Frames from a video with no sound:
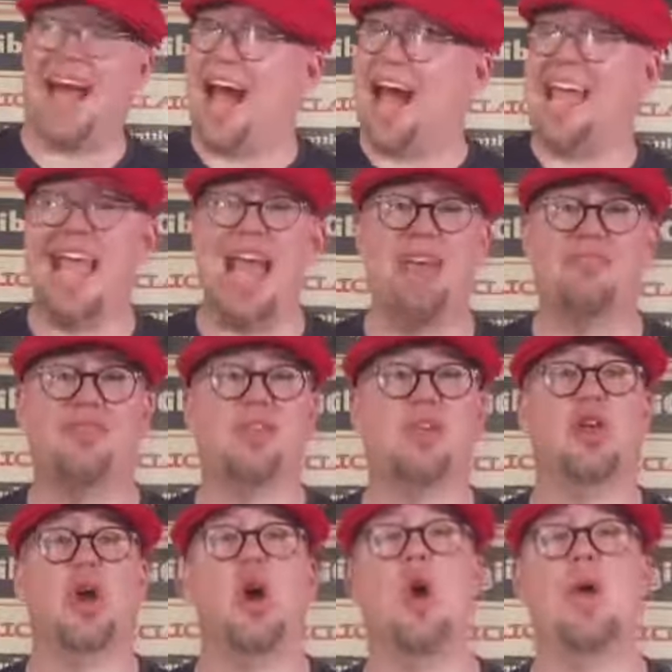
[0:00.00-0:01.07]
I have to
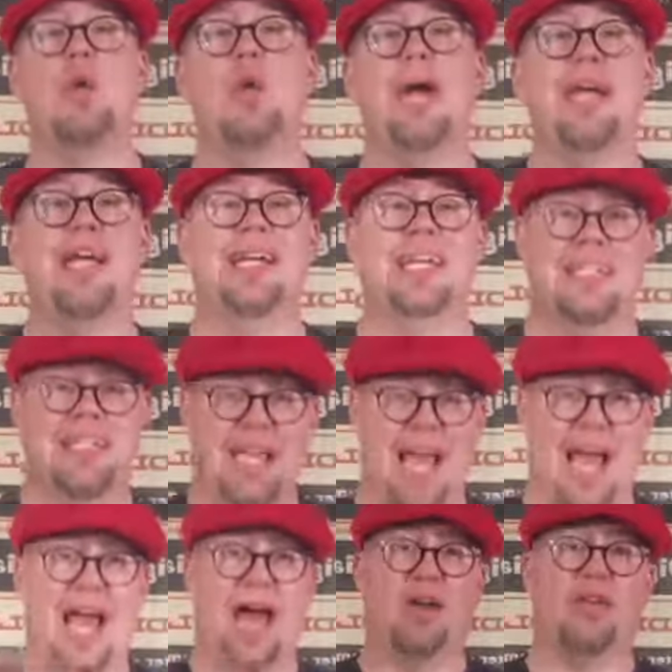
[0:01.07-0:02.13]
go
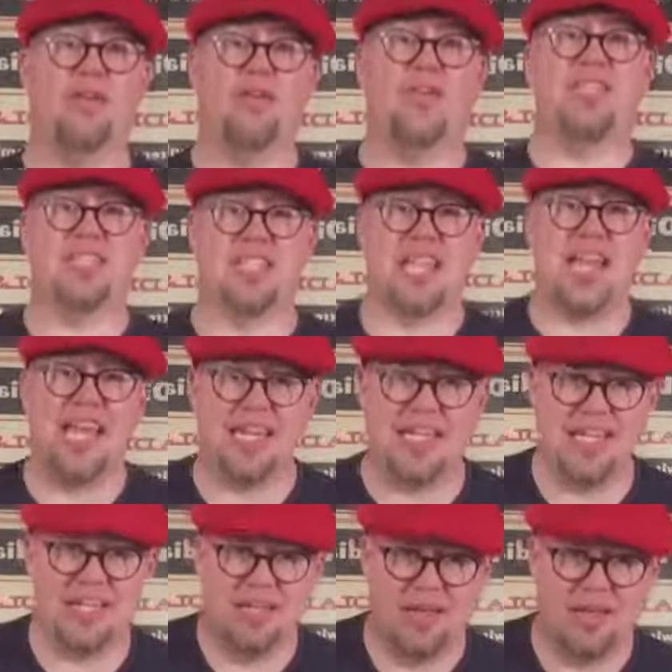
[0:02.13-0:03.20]
out of the
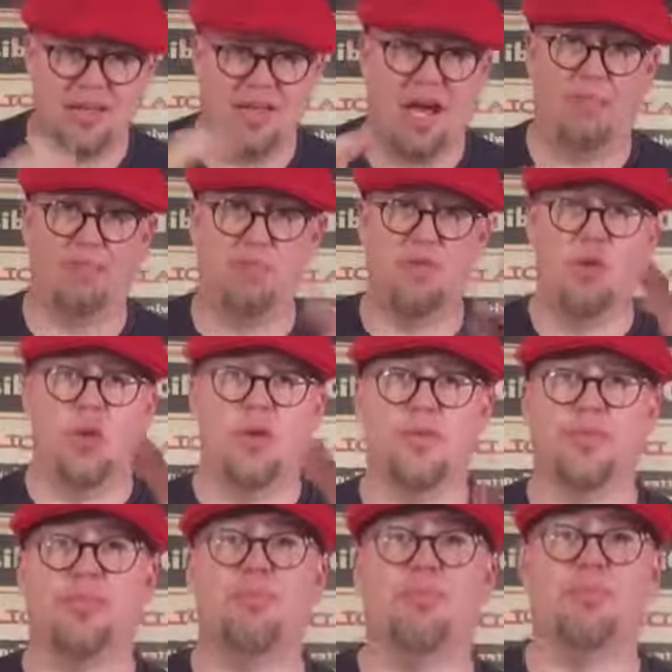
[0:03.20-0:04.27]
state, up
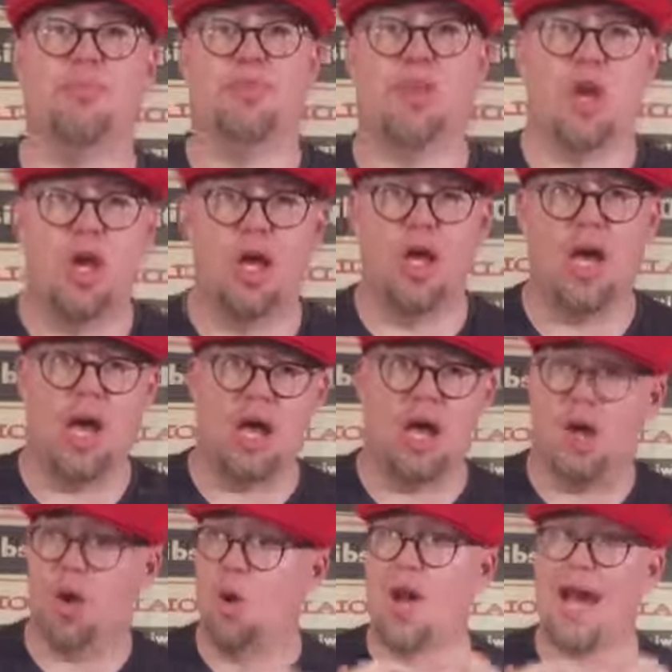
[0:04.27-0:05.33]
north to
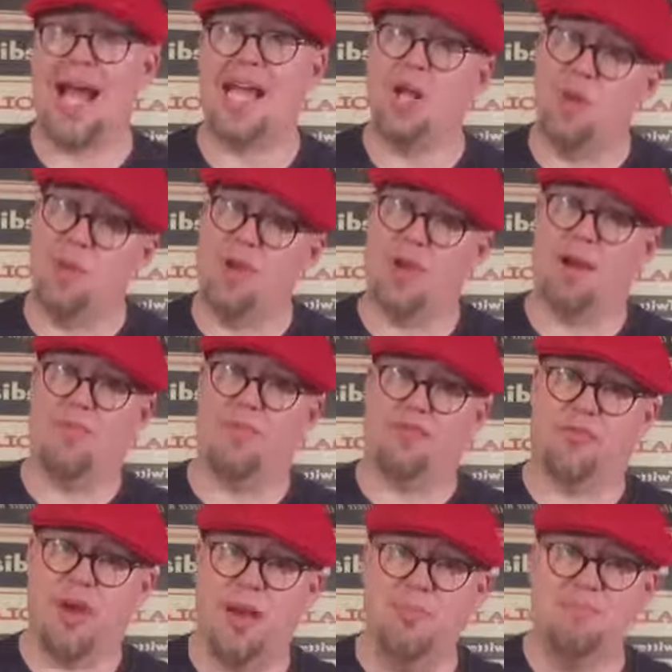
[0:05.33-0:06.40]
Ohio, where I'm
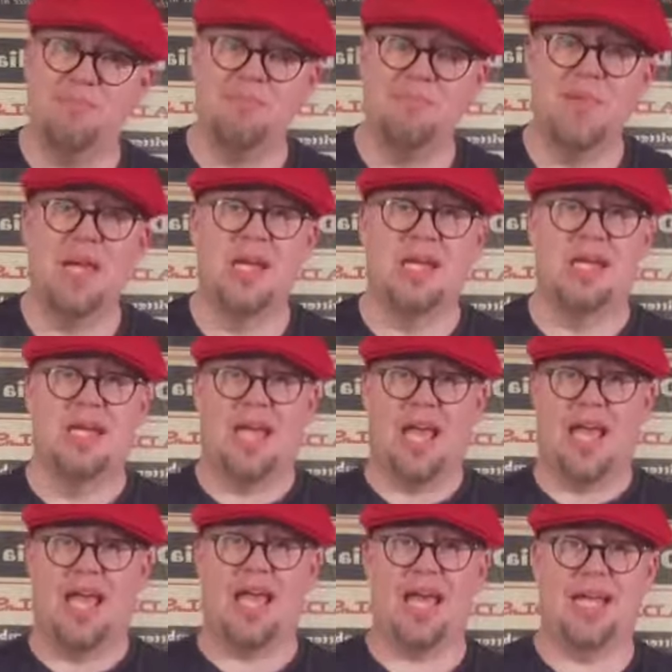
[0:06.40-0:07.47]
from,
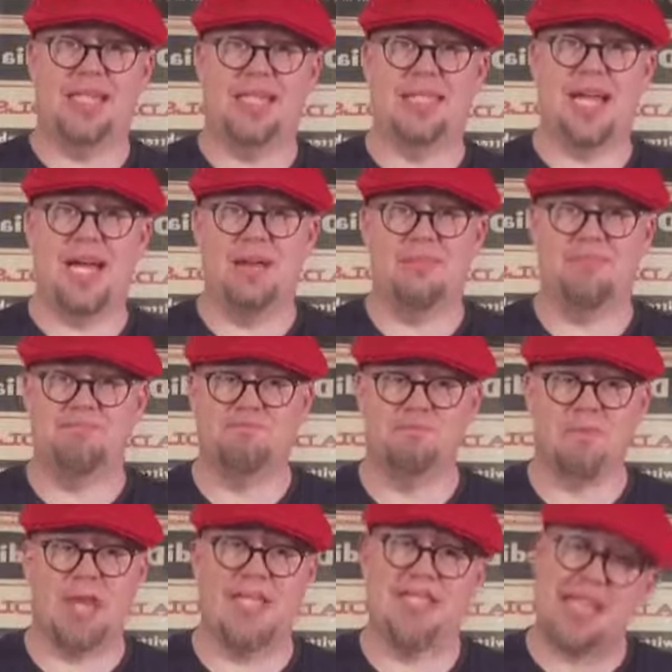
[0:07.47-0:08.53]
and
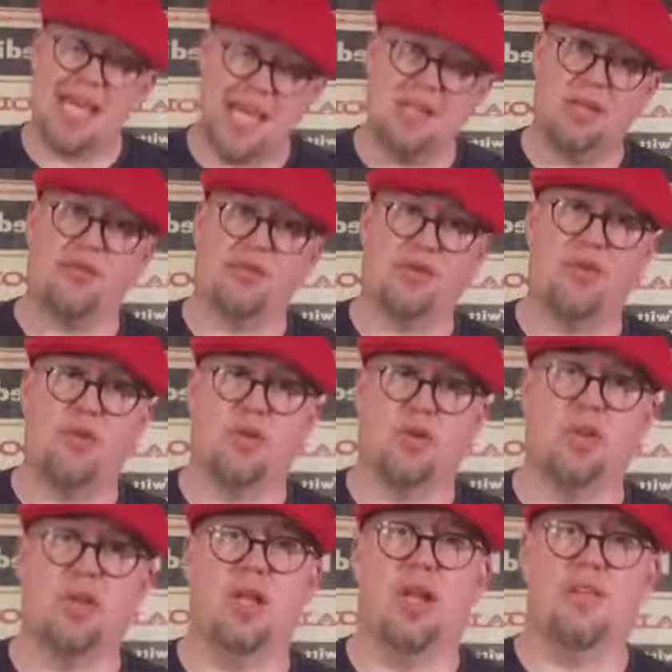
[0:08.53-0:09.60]
attend a
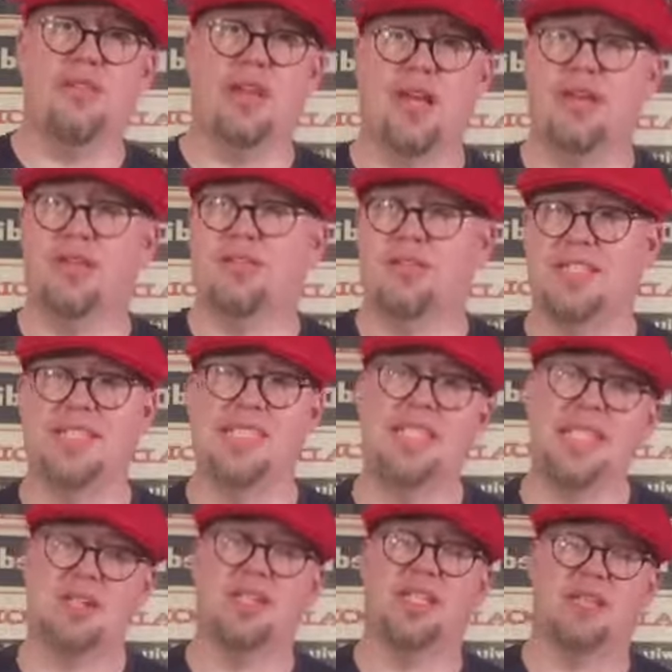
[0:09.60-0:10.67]
funeral of a
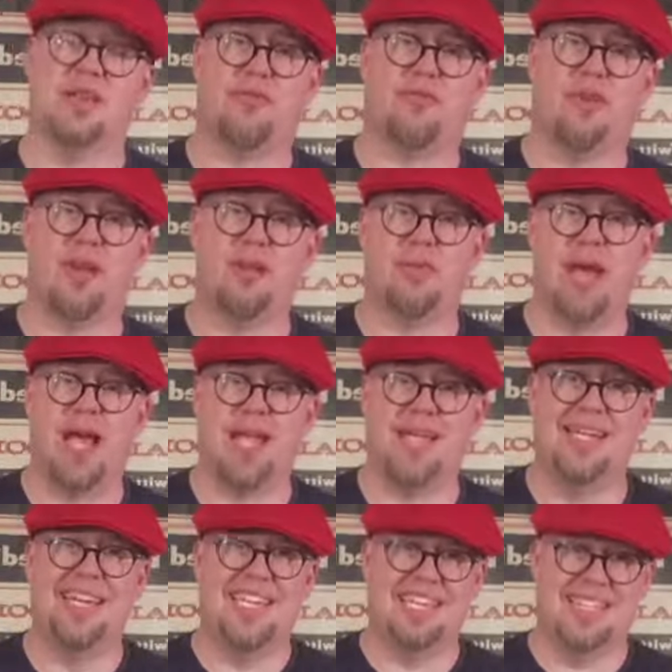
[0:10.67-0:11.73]
dear, dear friend of mine,
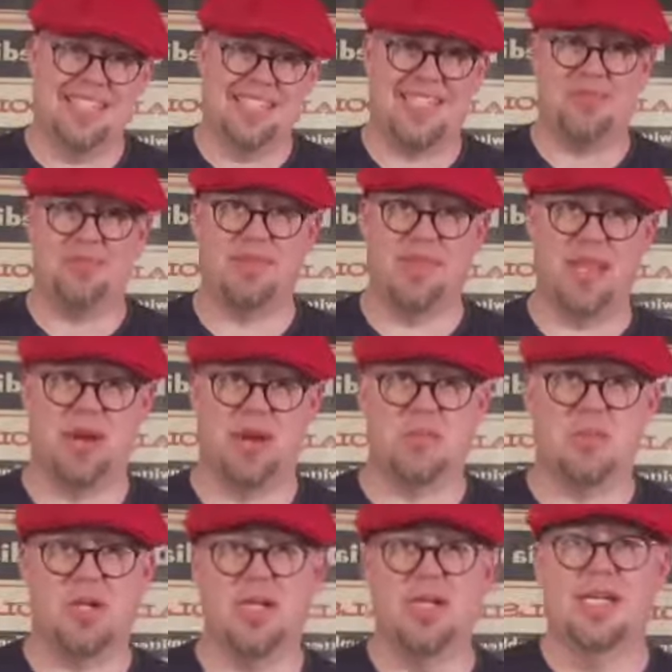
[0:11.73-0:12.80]
Tim
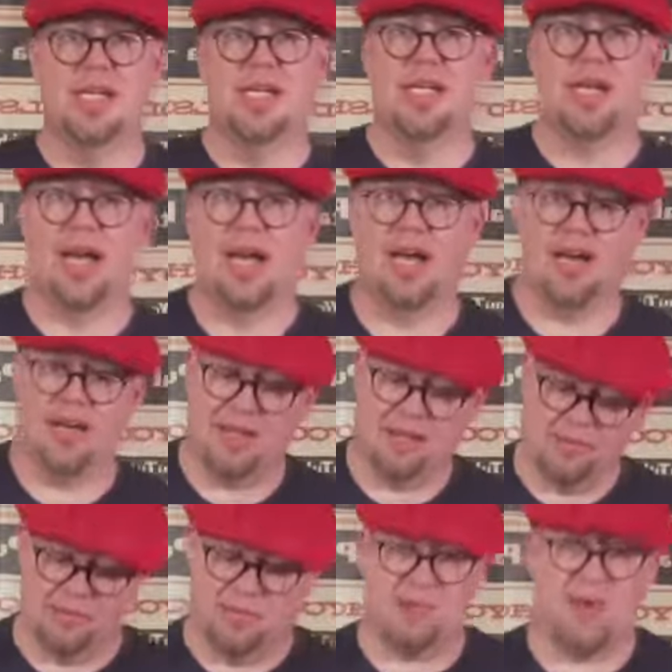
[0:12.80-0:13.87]
Derrimer, a
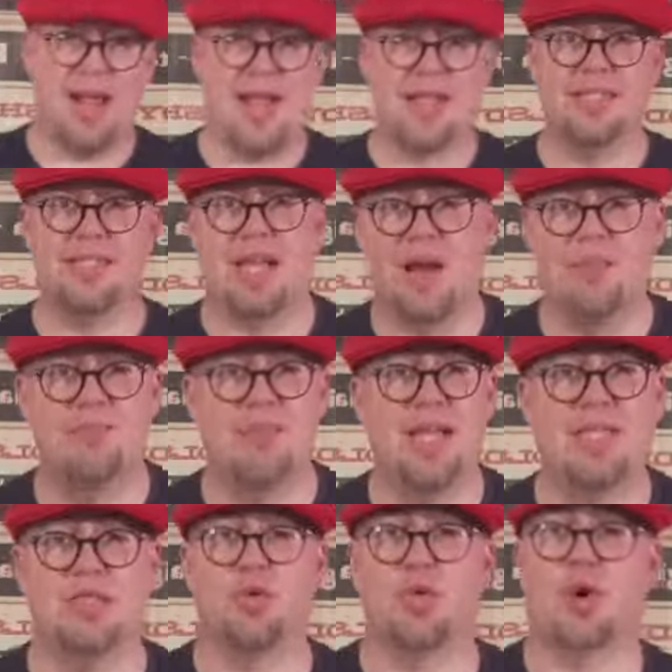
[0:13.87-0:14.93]
friend, a
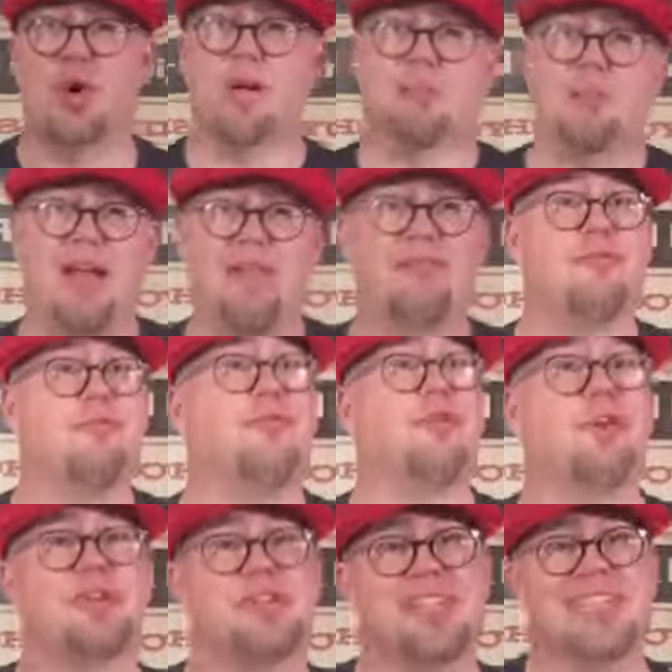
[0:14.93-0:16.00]
mentor, my
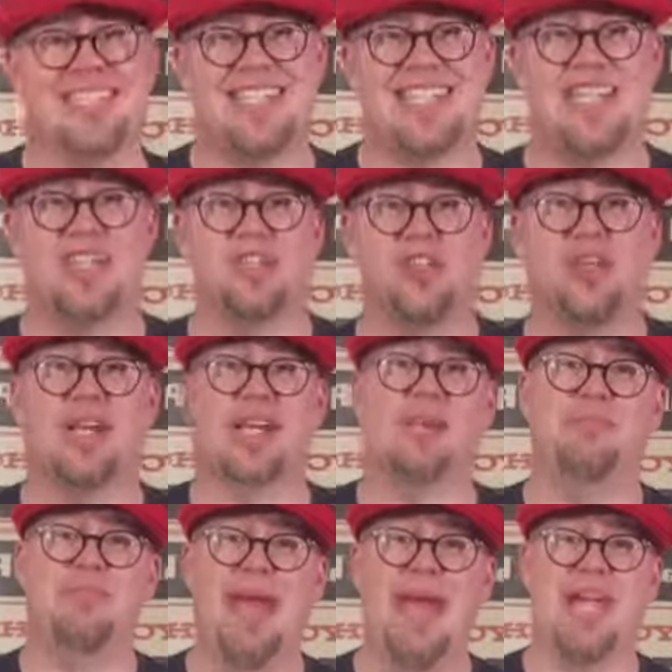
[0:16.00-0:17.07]
first teacher
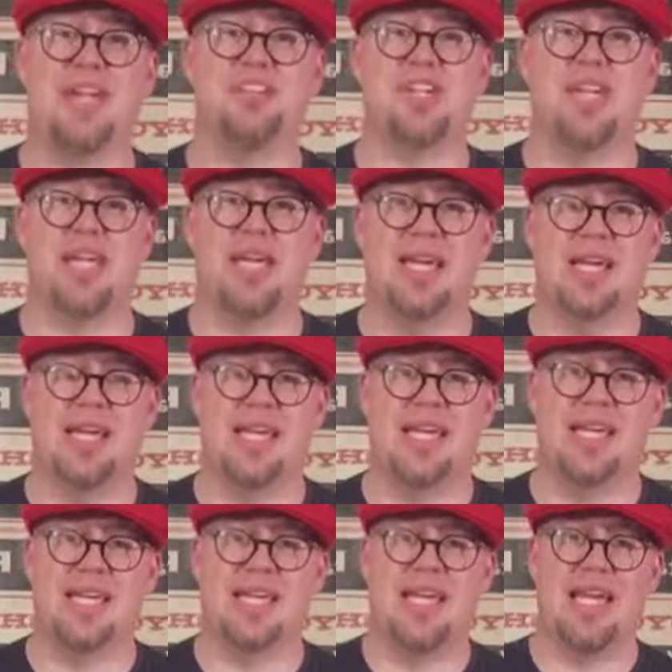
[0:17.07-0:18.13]
in magic.
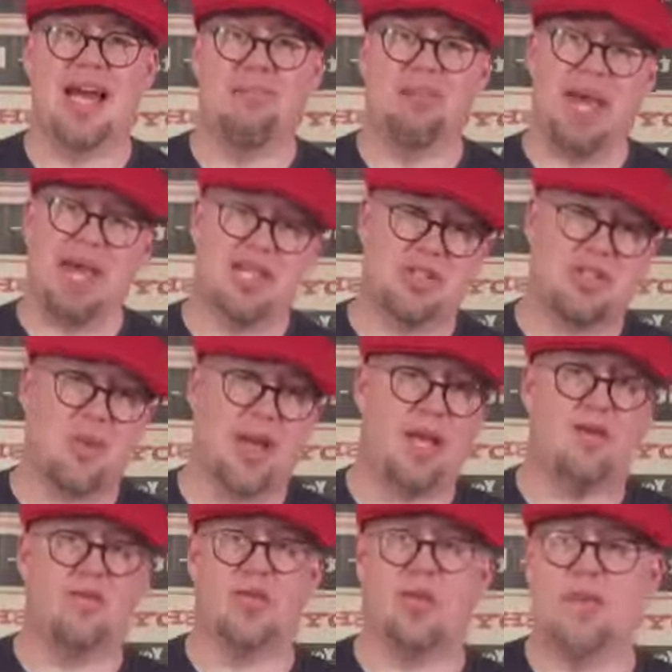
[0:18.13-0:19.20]
He passed away
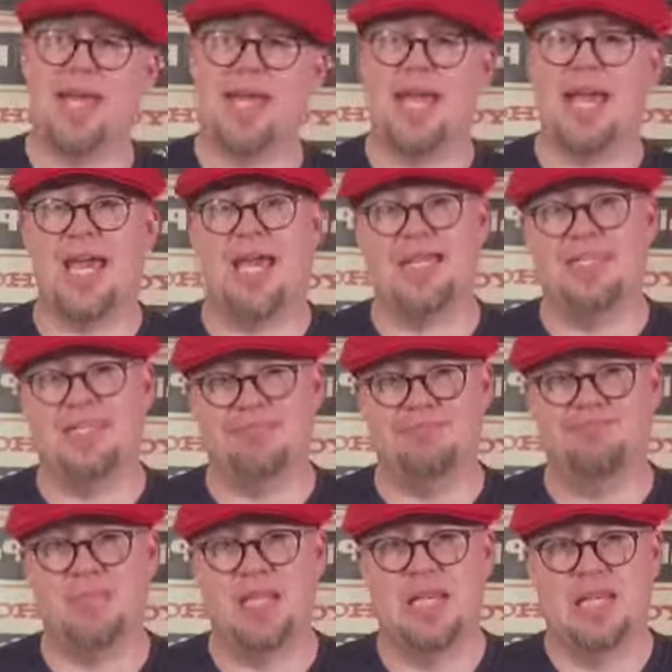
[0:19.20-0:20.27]
over the weekend,
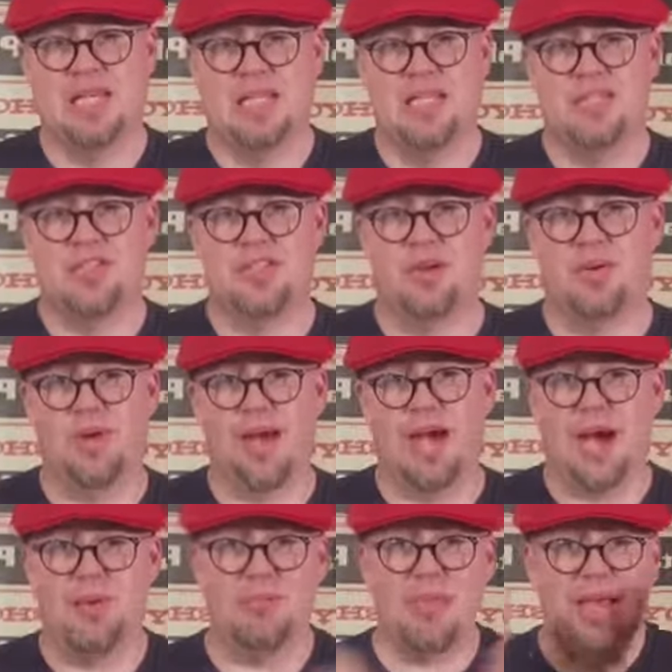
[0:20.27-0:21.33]
and so
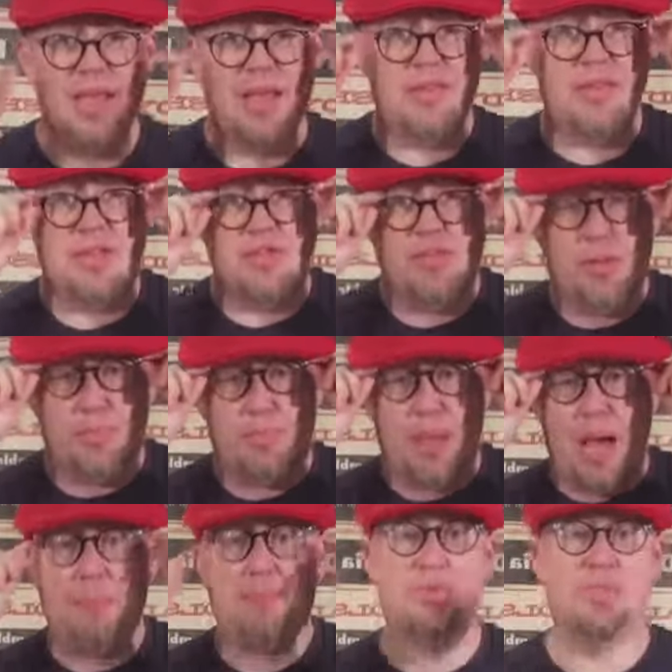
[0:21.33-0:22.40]
I'm making the trip
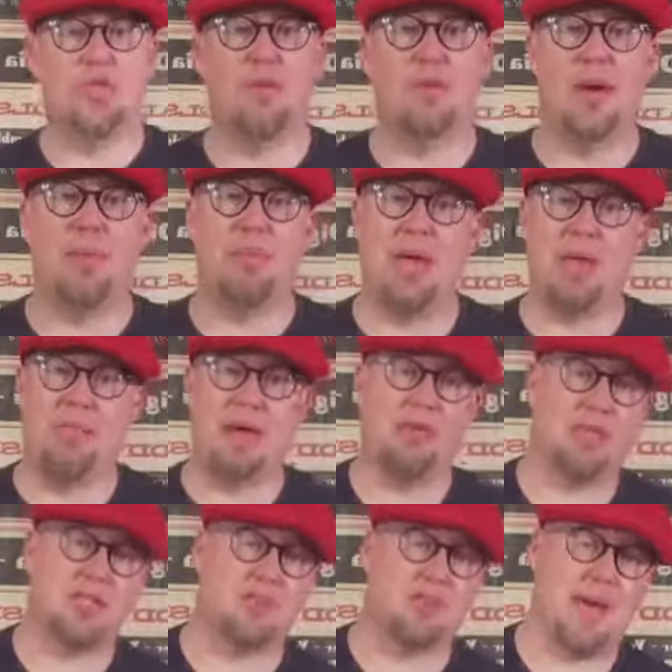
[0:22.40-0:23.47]
up to pay my
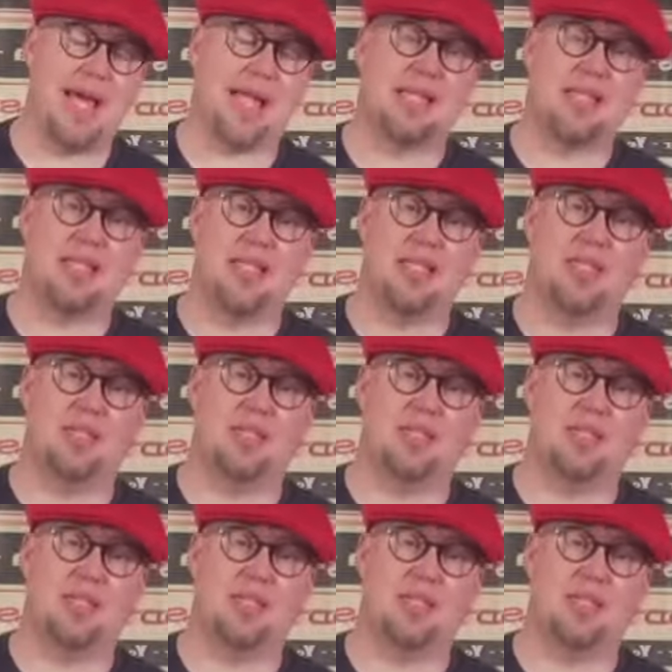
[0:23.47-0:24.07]
respects and